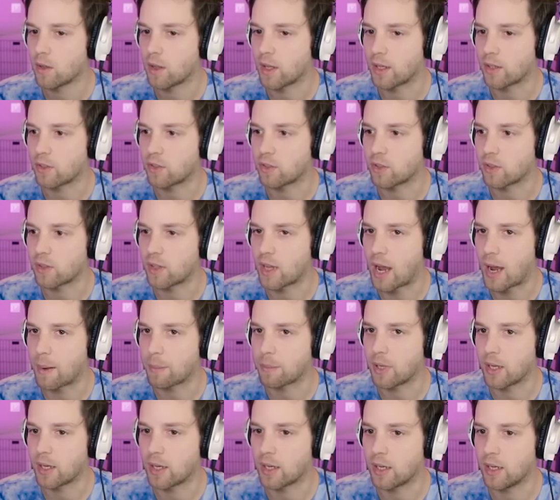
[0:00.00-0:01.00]
Like,
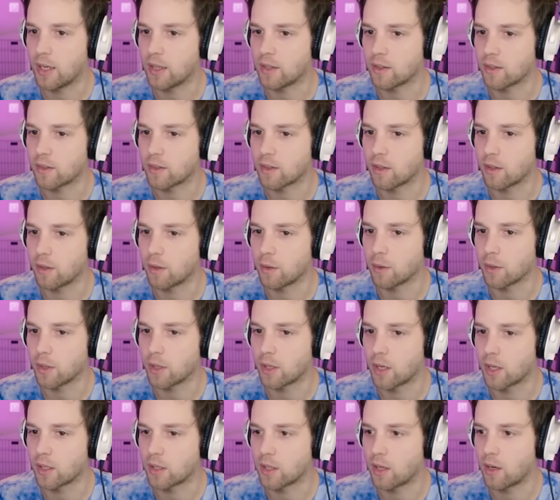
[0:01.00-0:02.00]
stop taking hits. It's
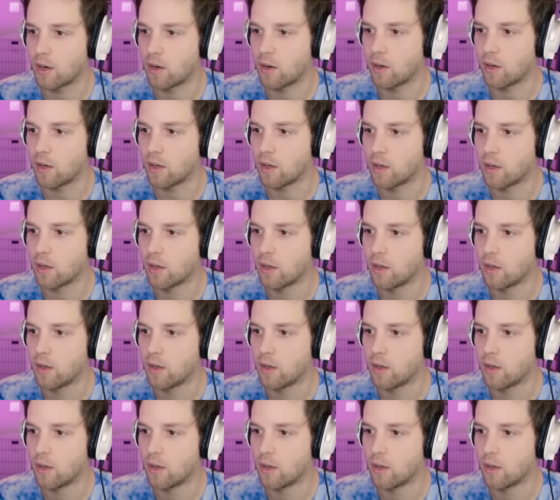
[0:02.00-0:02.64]
literally not that hard.